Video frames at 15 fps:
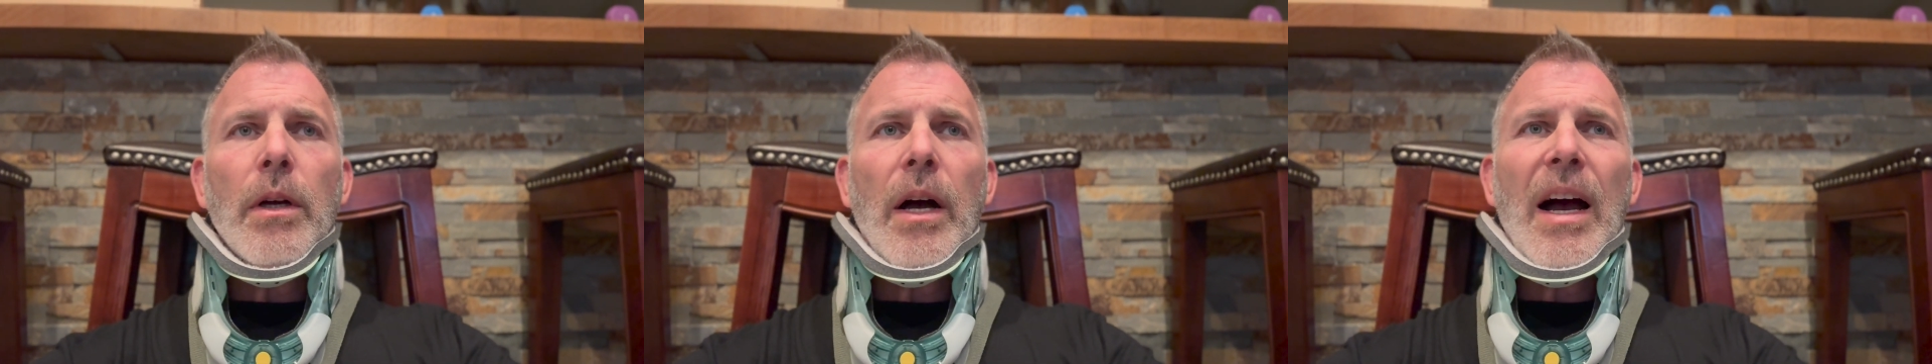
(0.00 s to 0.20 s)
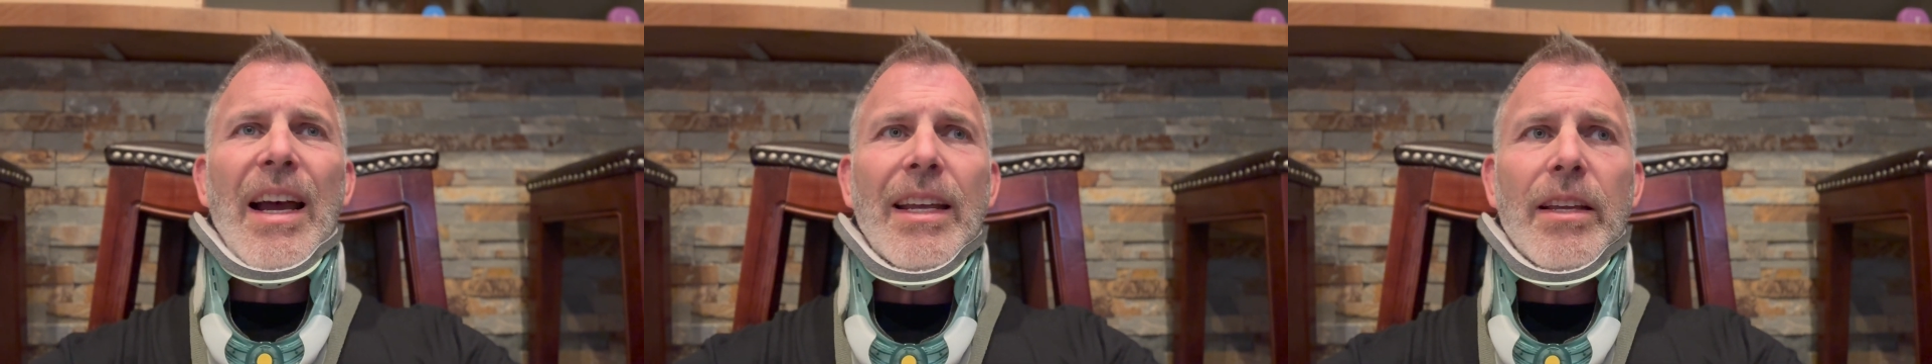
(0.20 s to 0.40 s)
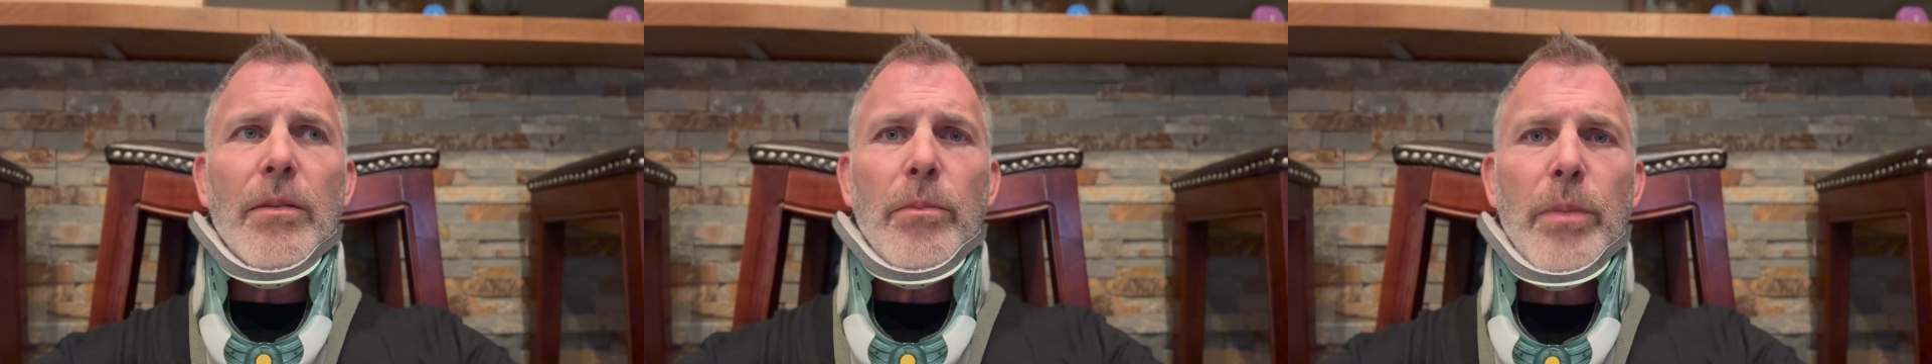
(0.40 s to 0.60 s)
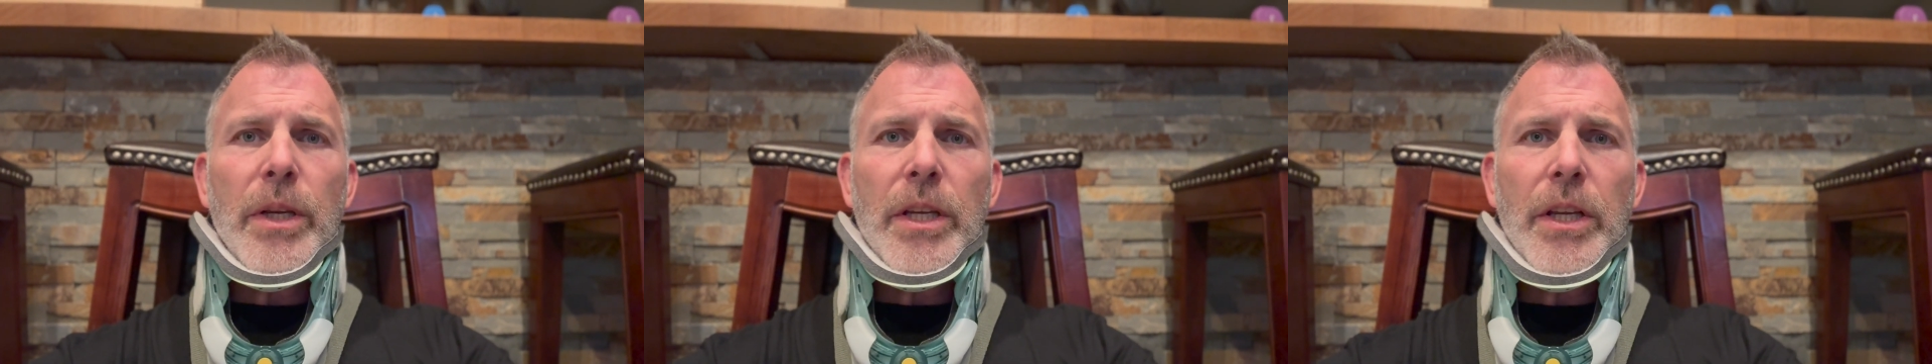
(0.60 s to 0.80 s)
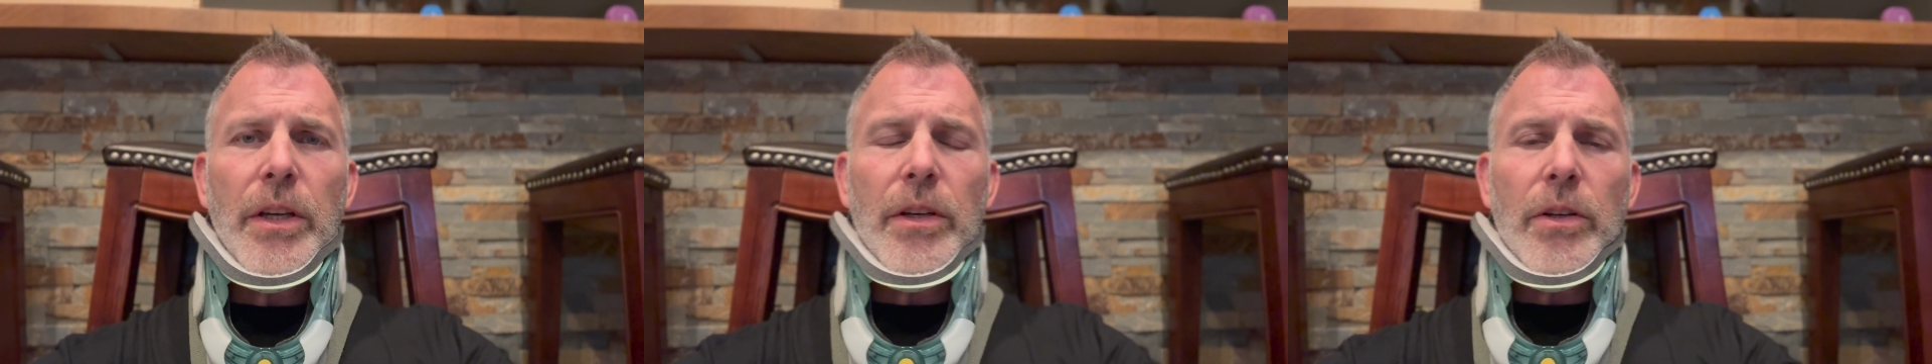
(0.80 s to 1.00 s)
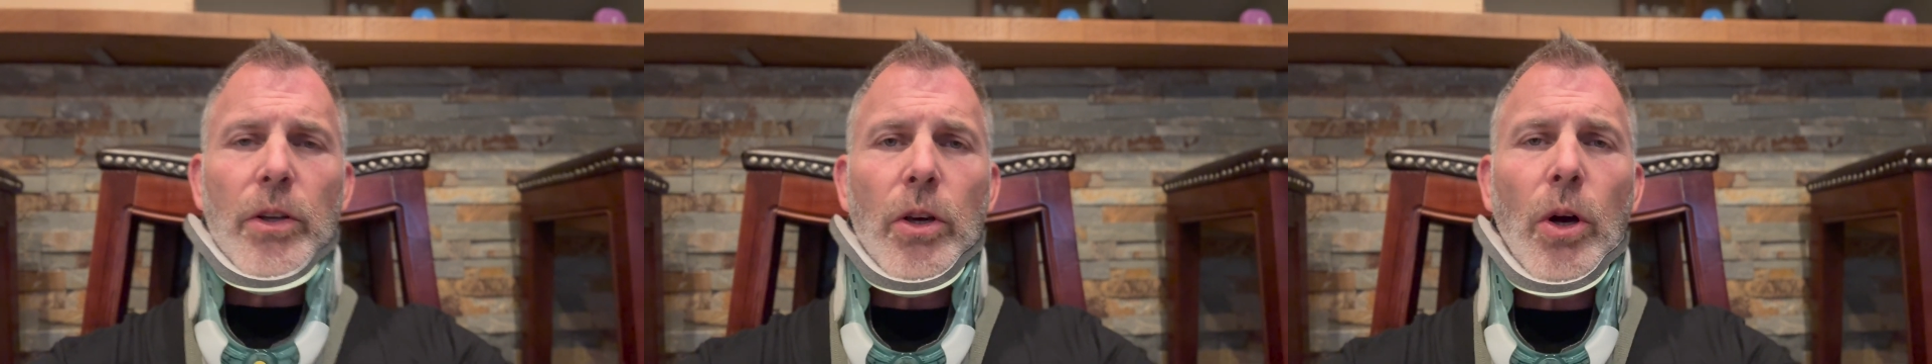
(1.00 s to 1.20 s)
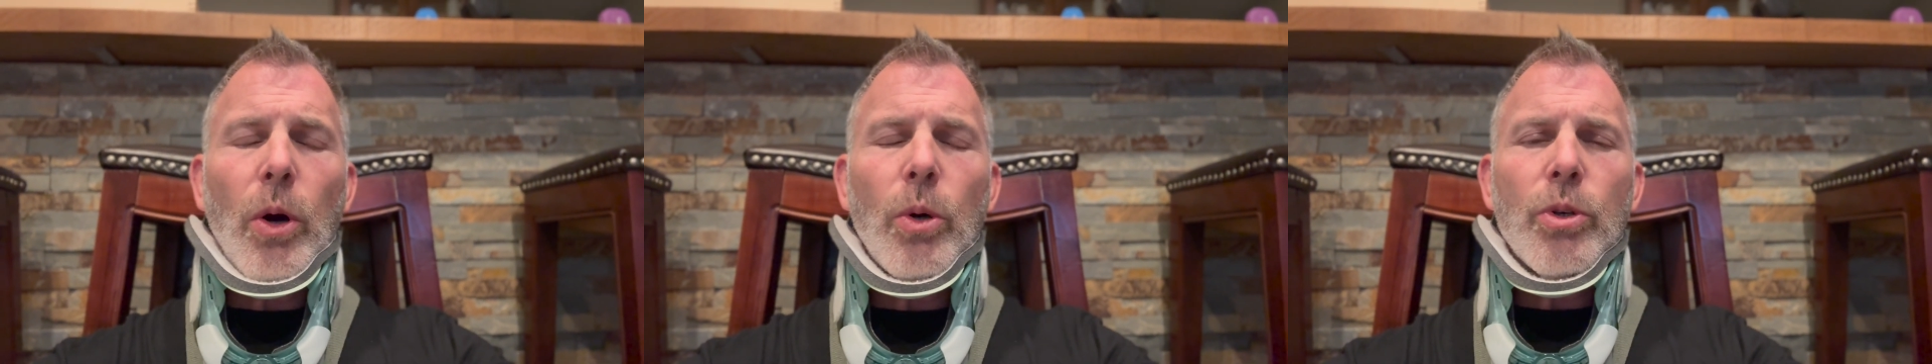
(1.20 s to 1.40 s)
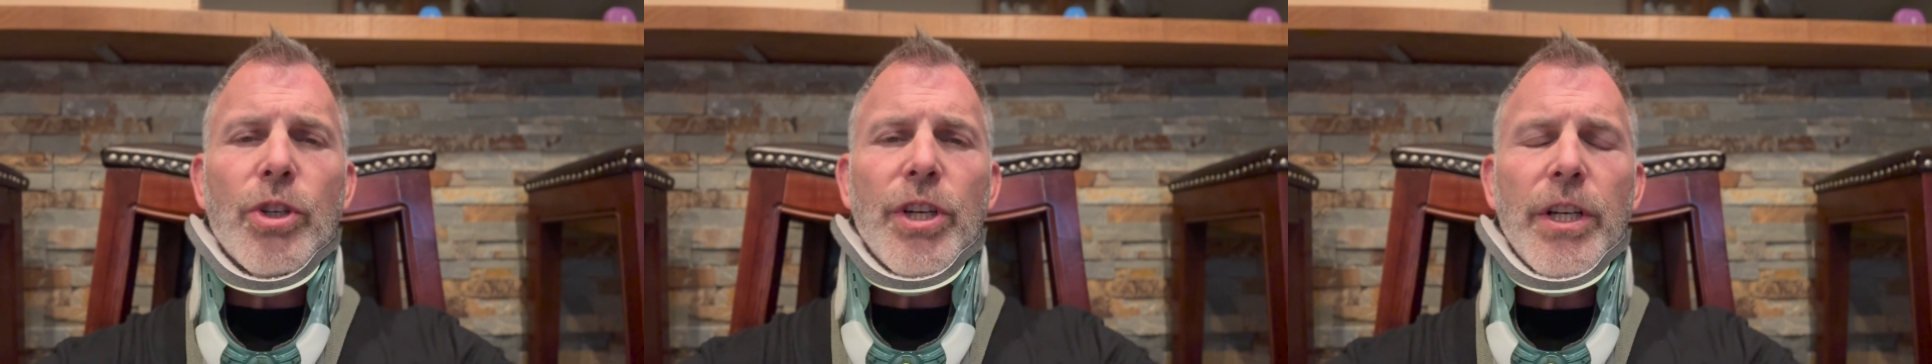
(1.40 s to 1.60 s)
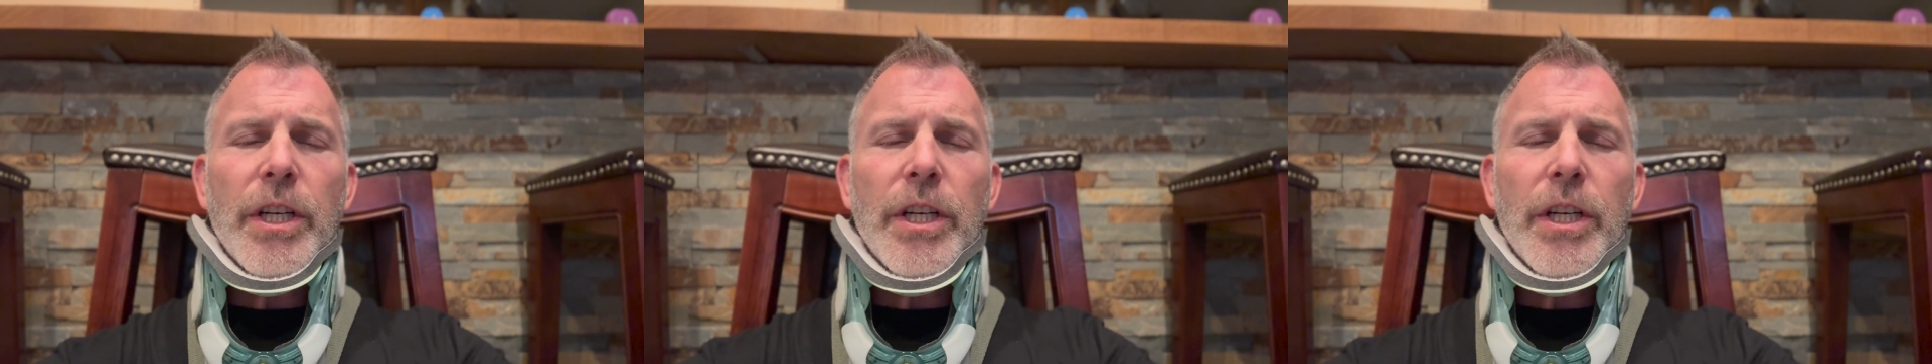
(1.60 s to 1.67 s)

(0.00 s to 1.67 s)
I can begin coaching